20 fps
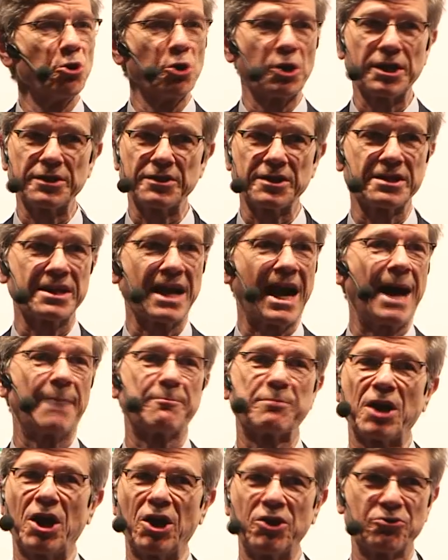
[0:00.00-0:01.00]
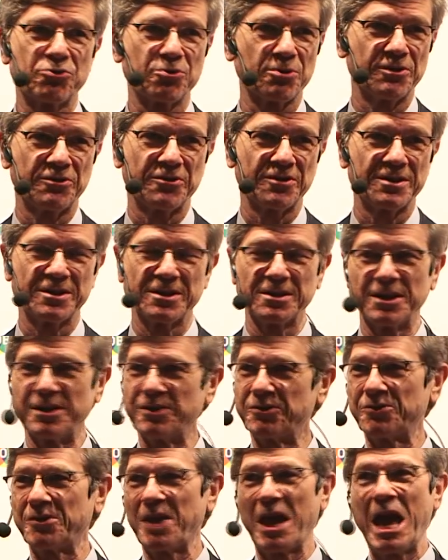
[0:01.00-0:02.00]
Look at the top countries in the
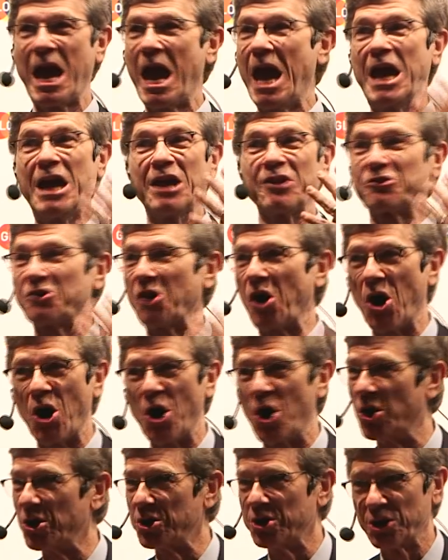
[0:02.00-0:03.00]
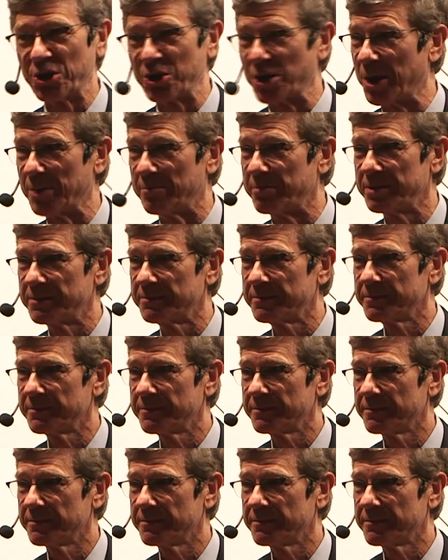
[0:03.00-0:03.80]
list. It's all Europe,